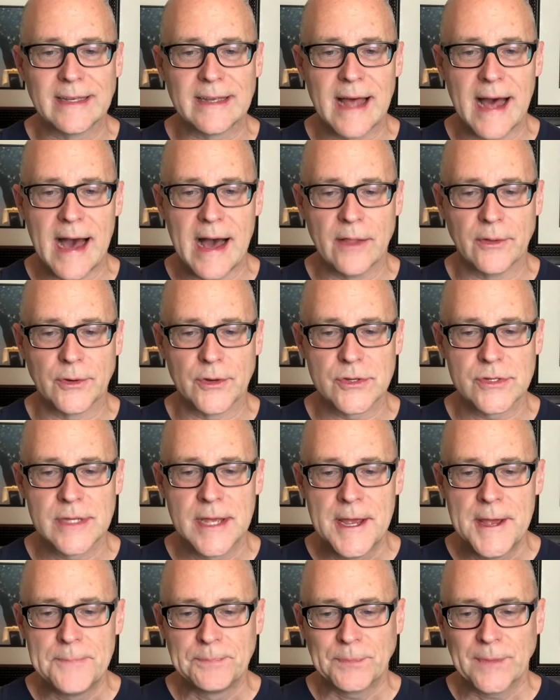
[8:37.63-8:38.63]

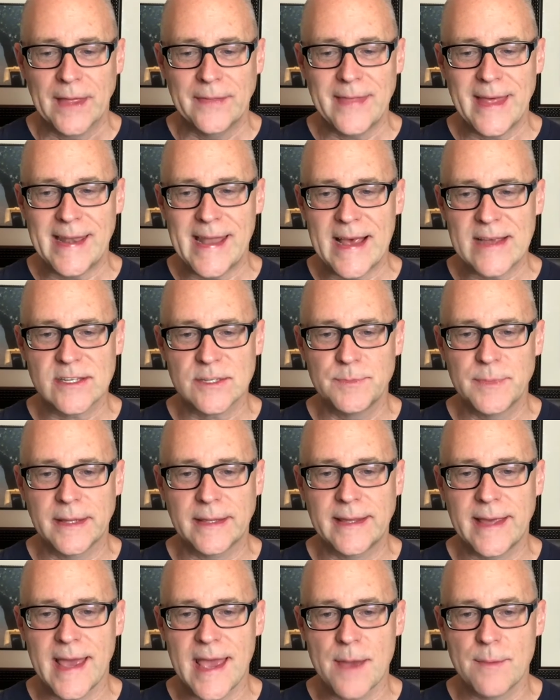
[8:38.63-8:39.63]
And that estimate
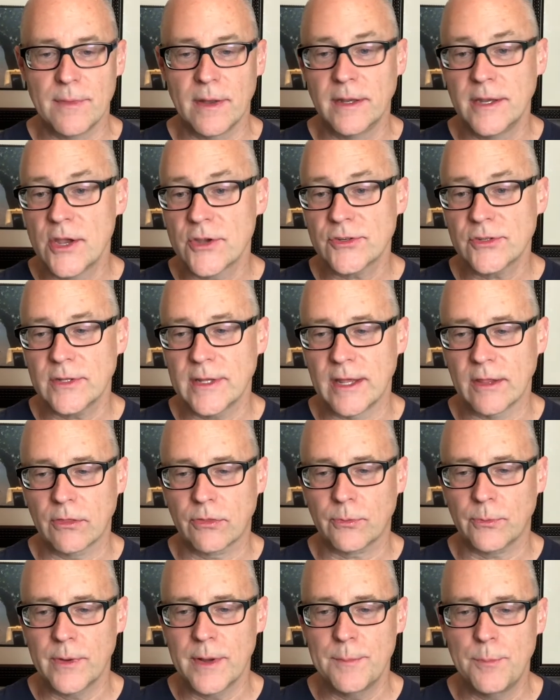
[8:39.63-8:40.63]
came initially at
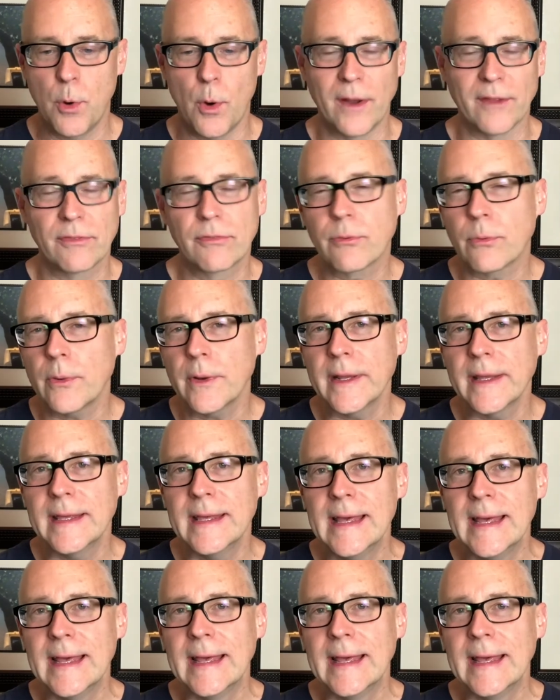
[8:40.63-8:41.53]
3.3,